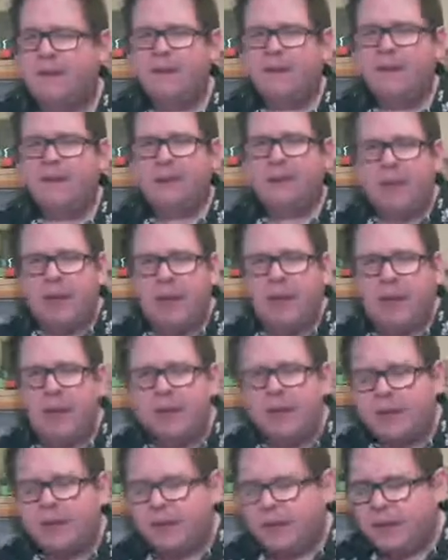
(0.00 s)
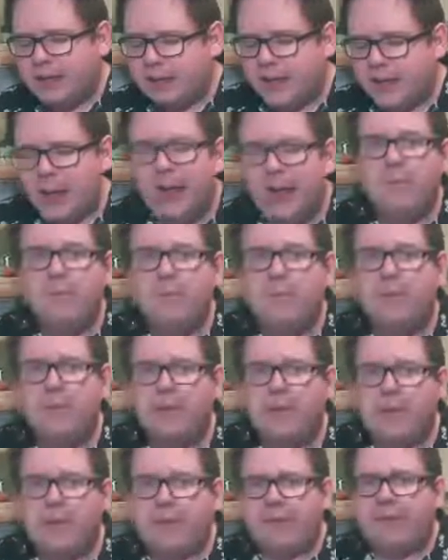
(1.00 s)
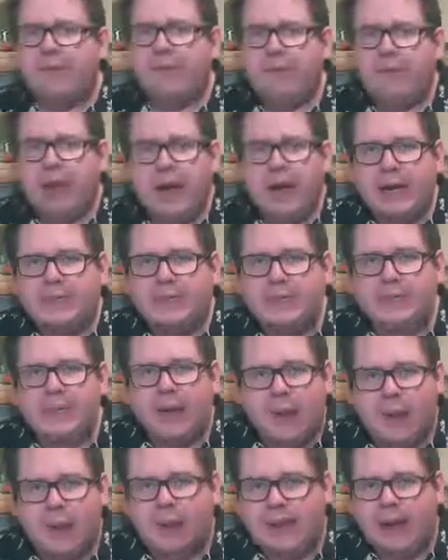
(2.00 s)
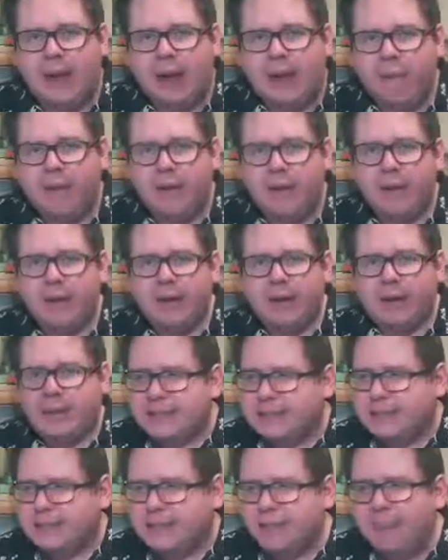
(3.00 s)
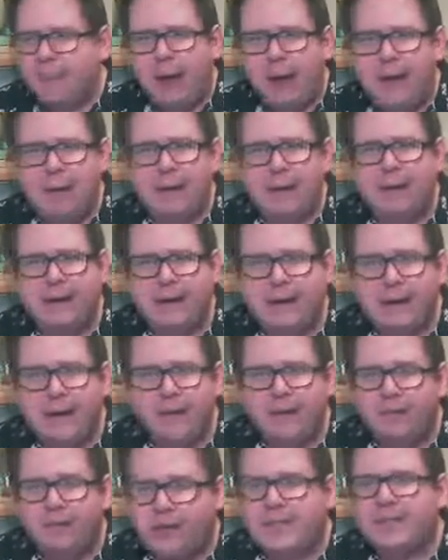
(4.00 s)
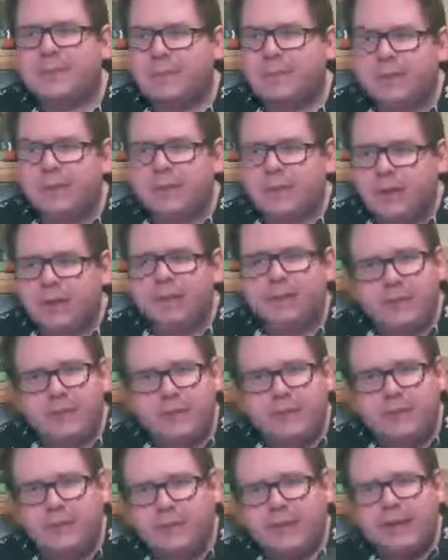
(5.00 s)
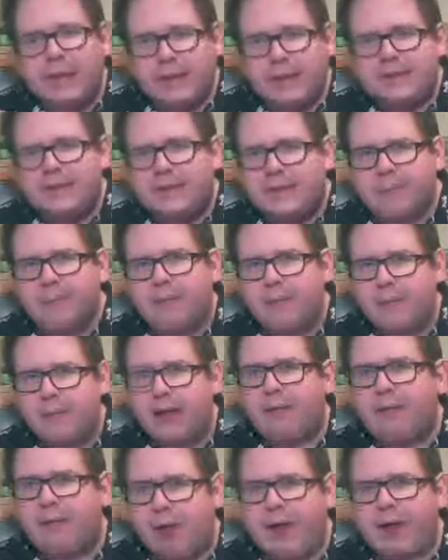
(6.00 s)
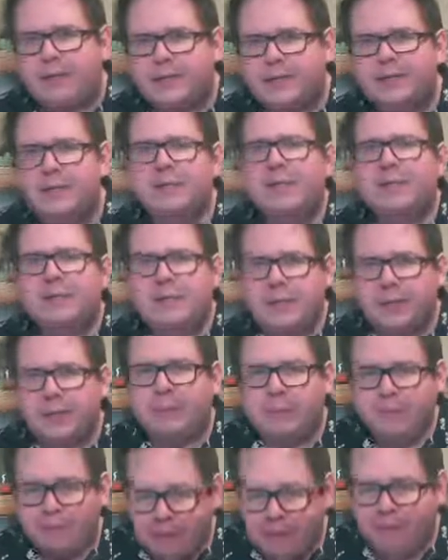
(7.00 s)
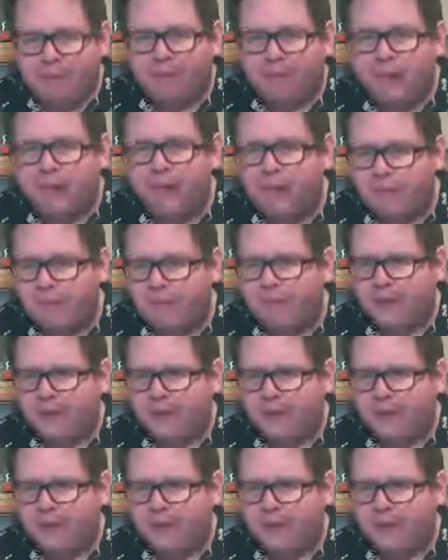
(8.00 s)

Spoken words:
Fuck off. I've been doing this every Friday since lockdown. This is for my mental health. Facebook, don't you dare step on my rights to make fun of